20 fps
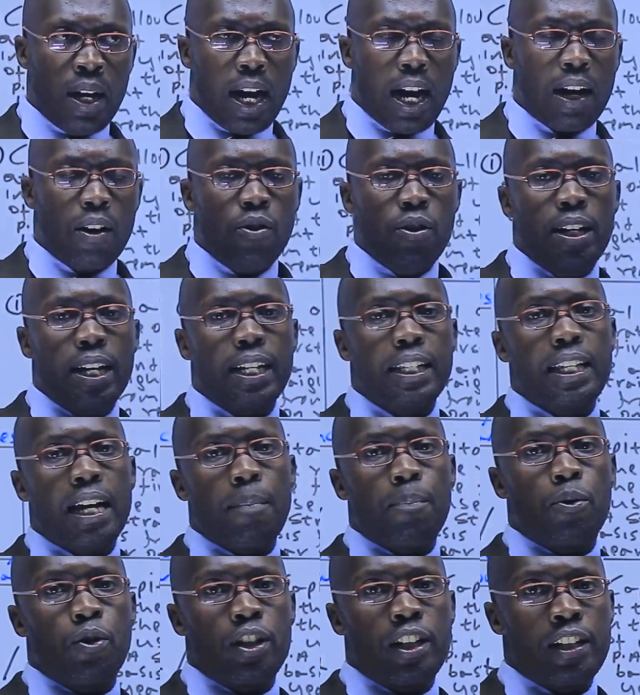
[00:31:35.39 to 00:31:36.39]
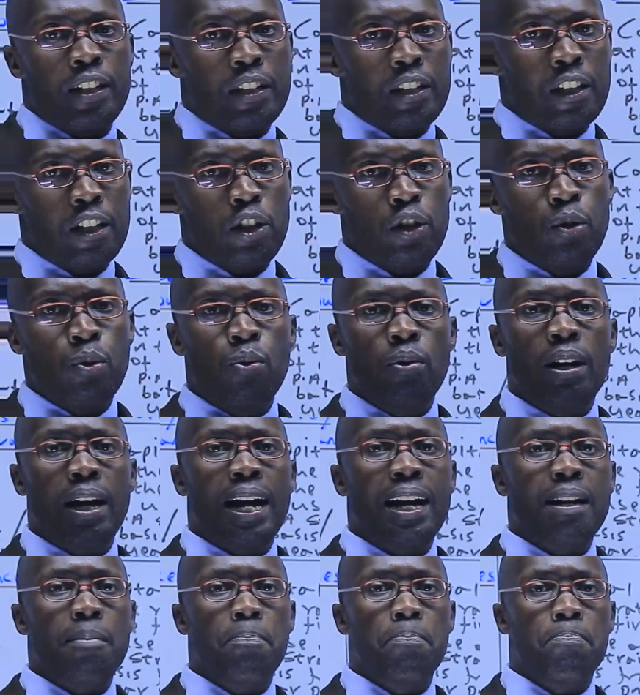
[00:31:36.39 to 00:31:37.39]
A good example is you
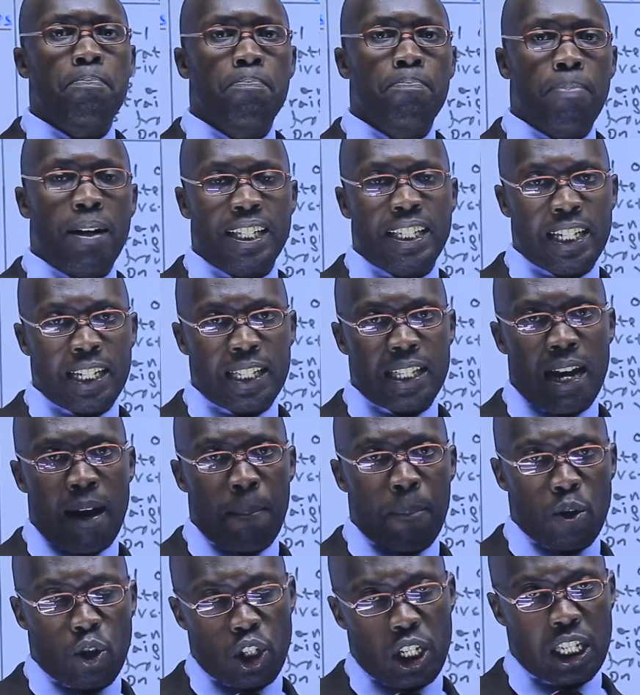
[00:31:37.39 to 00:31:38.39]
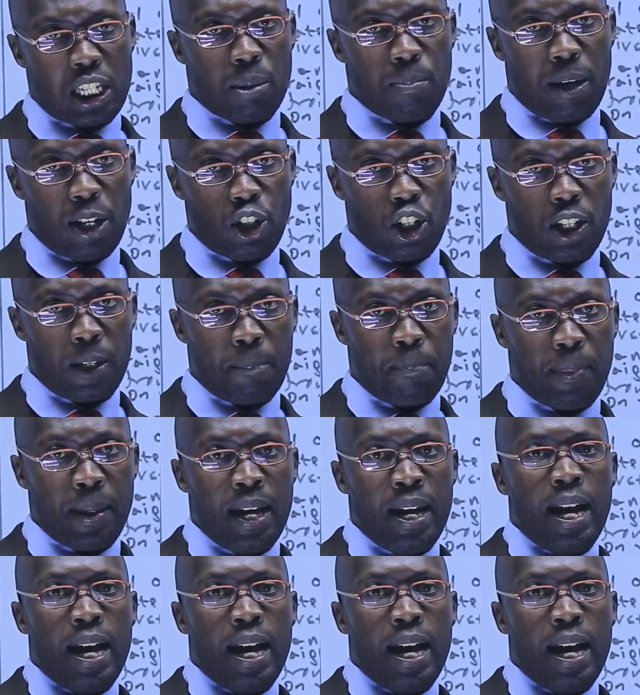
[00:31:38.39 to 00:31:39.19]
can purchase a processing machine,